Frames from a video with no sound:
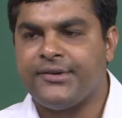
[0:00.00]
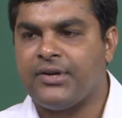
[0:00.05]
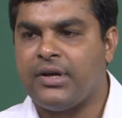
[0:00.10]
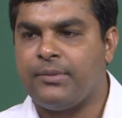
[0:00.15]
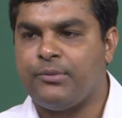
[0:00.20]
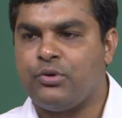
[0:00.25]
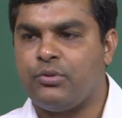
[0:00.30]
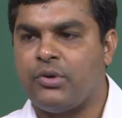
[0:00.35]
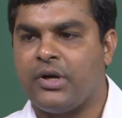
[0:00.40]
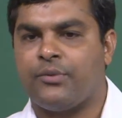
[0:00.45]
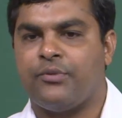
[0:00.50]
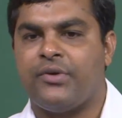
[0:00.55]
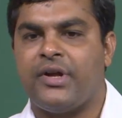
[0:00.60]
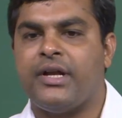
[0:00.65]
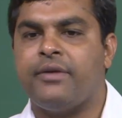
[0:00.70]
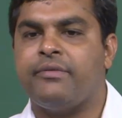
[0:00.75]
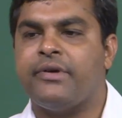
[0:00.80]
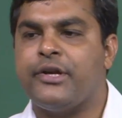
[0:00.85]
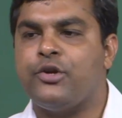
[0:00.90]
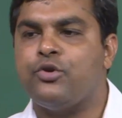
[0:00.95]
term you are,
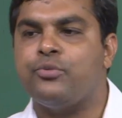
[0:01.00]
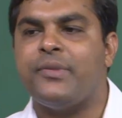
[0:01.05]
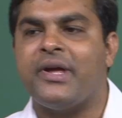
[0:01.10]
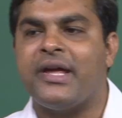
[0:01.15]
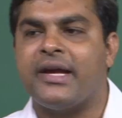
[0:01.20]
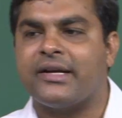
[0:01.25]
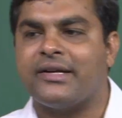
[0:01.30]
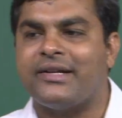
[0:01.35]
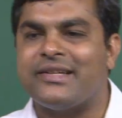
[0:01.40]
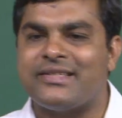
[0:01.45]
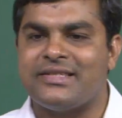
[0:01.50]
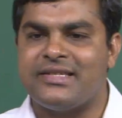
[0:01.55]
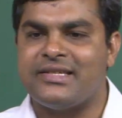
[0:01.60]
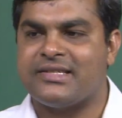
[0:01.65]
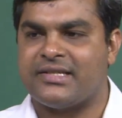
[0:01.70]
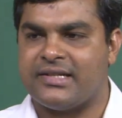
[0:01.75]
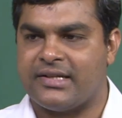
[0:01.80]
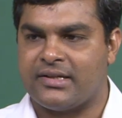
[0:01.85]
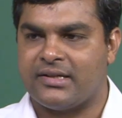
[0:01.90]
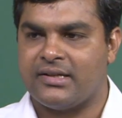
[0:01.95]
whenever you make a
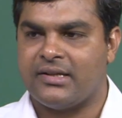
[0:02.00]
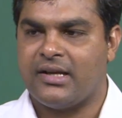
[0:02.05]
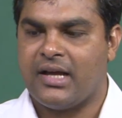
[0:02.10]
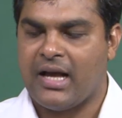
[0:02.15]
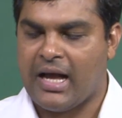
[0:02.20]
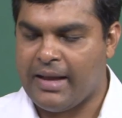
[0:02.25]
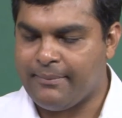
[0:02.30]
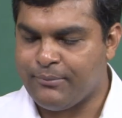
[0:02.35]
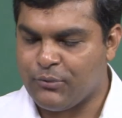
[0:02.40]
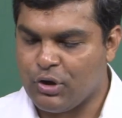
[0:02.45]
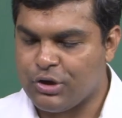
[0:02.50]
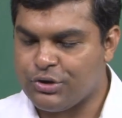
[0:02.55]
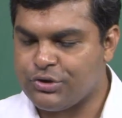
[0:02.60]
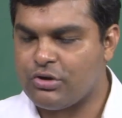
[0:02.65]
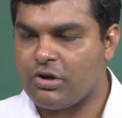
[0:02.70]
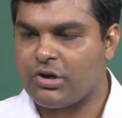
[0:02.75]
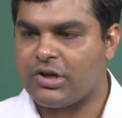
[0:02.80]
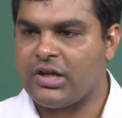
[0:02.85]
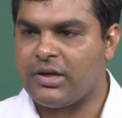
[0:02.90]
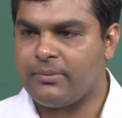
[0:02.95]
decision, I am not
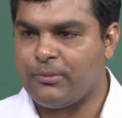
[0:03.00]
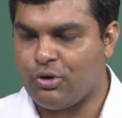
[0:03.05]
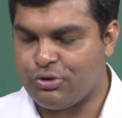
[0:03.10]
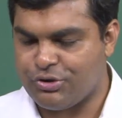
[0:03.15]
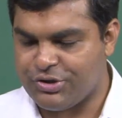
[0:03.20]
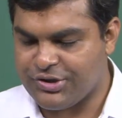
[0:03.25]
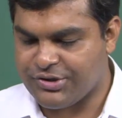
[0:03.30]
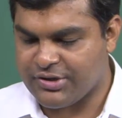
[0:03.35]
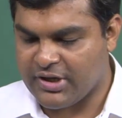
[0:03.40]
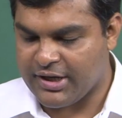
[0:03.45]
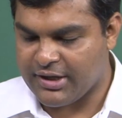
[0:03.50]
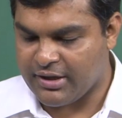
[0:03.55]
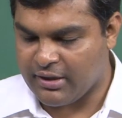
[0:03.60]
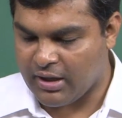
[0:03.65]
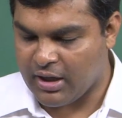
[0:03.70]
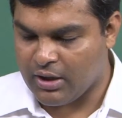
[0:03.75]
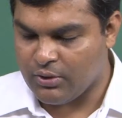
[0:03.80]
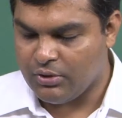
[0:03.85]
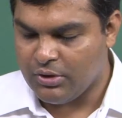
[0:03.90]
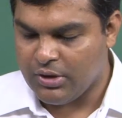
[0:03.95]
talking about it right
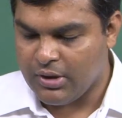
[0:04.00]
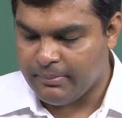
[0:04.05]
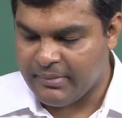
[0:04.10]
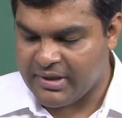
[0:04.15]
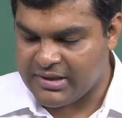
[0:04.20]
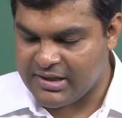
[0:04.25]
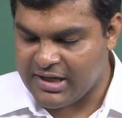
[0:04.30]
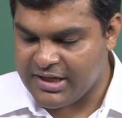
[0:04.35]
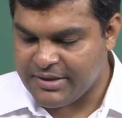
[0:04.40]
now, but